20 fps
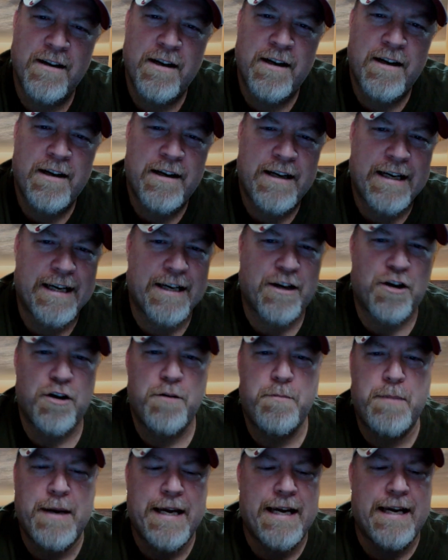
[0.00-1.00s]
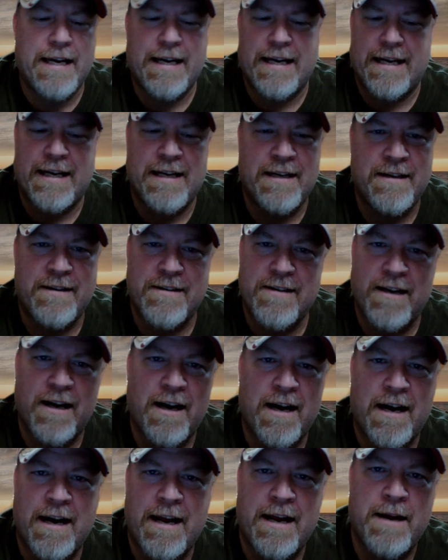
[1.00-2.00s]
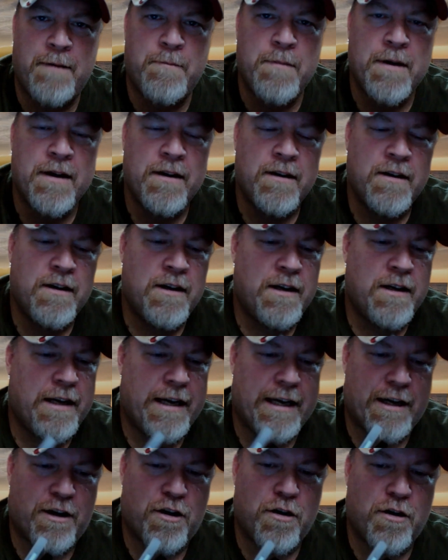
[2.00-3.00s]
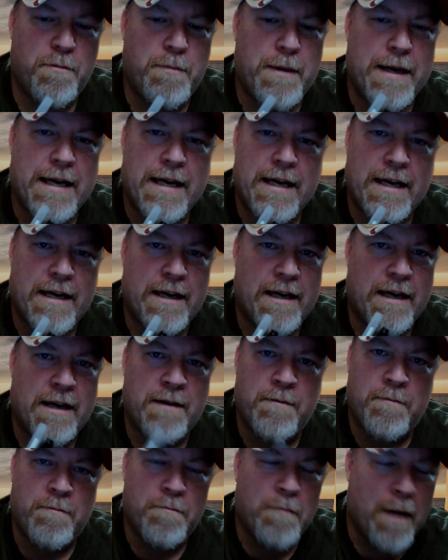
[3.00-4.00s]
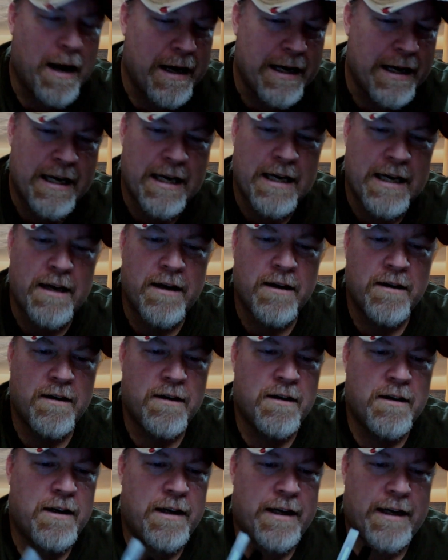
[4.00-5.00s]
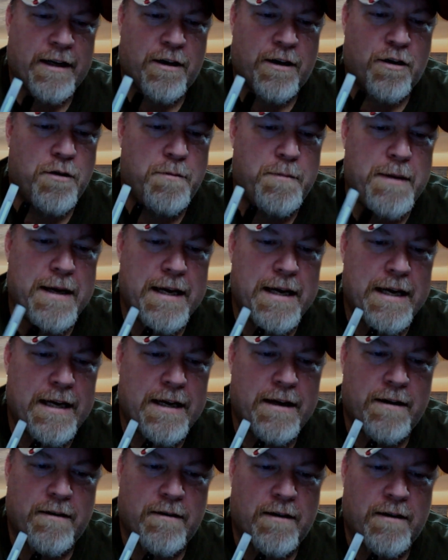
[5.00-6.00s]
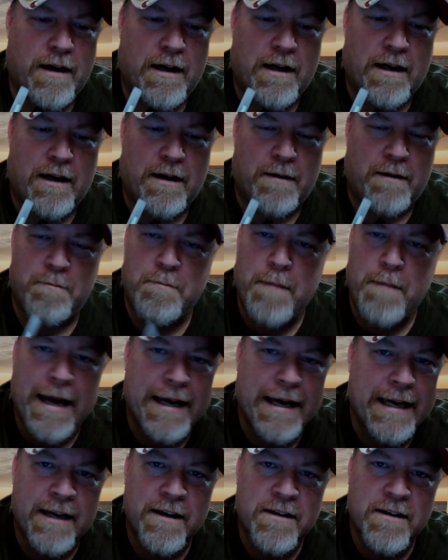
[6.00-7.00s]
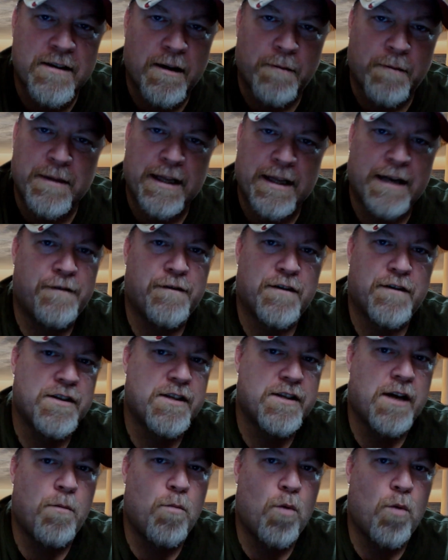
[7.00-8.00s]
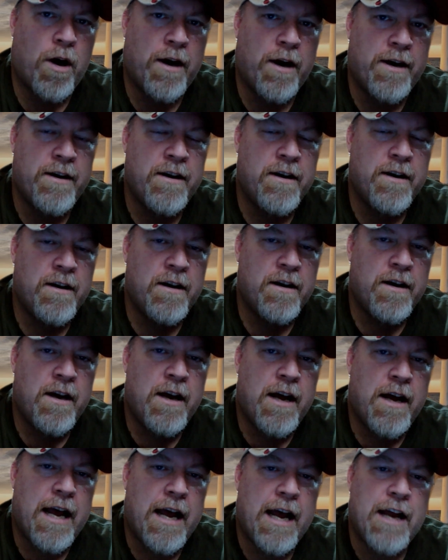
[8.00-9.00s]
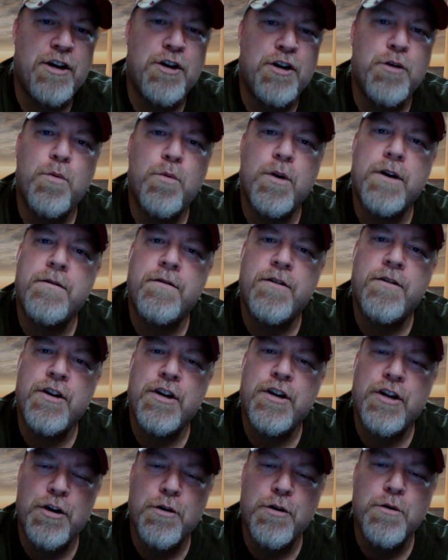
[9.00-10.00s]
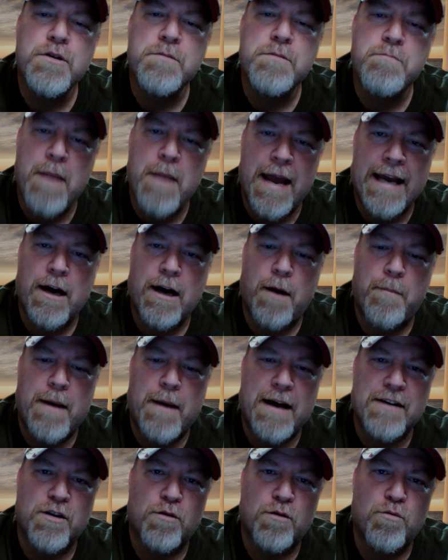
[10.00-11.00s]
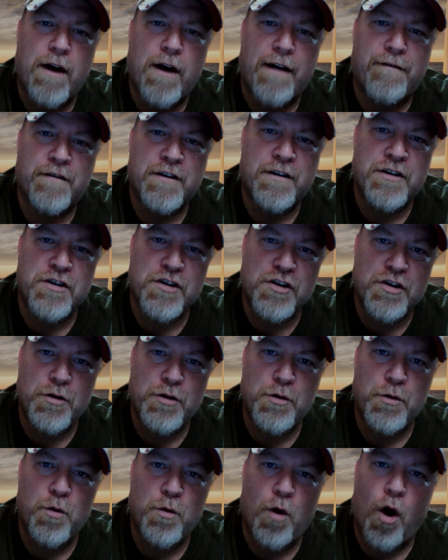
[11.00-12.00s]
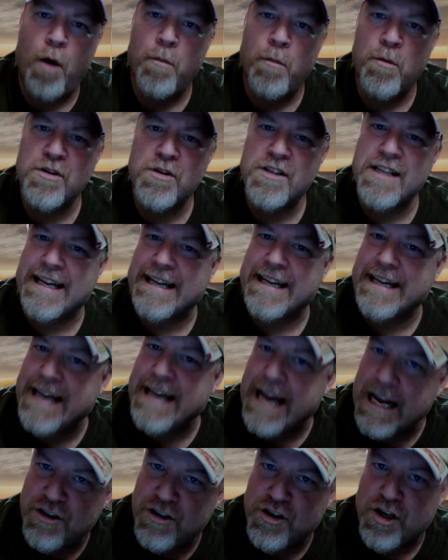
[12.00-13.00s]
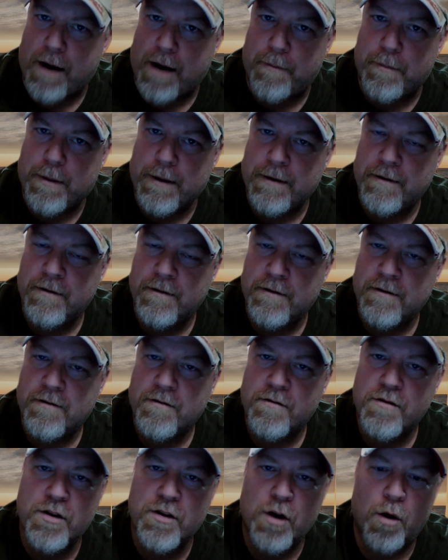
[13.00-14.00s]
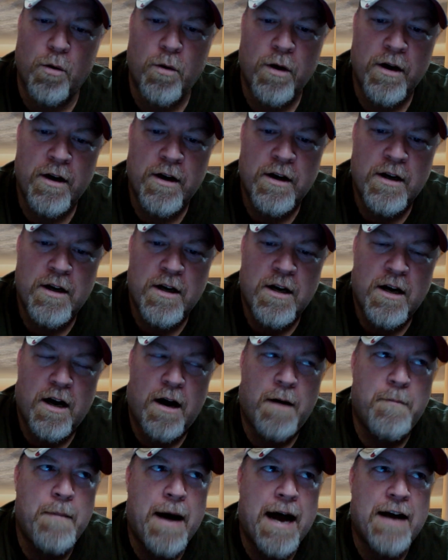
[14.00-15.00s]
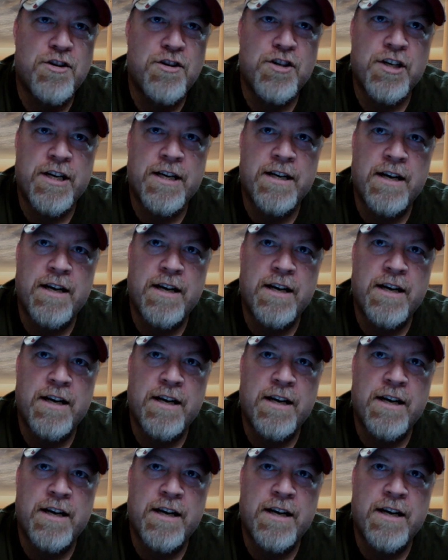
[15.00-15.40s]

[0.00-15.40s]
It could be in time, it could be in money, it could be making something for someone, and you would use makeup as a reference to almost like catch up. So imagine